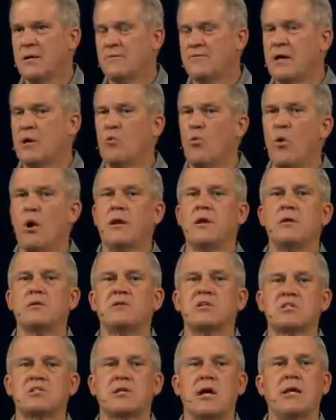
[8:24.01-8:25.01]
that wanted
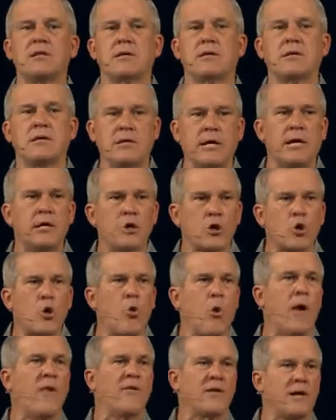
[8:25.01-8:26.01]
to say the key to
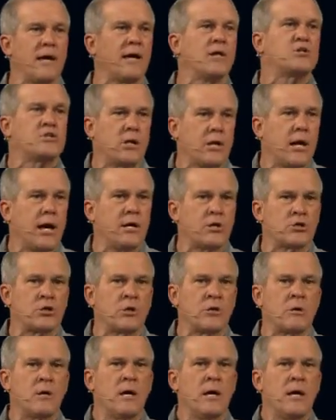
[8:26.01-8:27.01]
quality
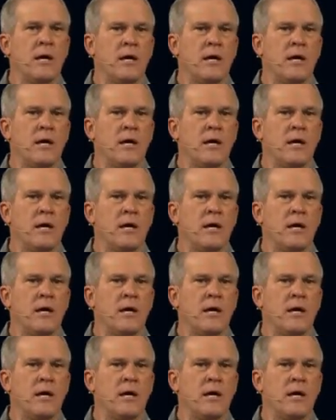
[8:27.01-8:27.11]
education